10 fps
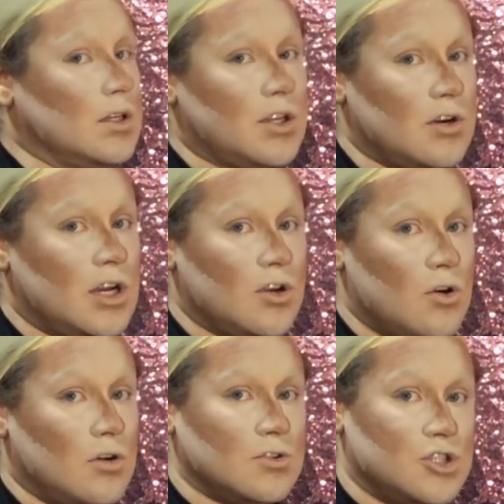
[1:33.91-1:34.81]
glitter and
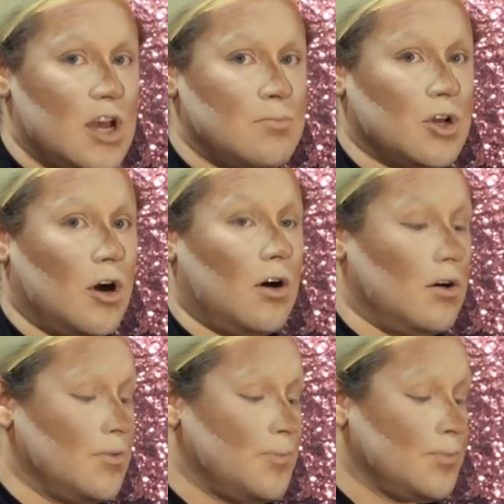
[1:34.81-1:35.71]
gold gem doll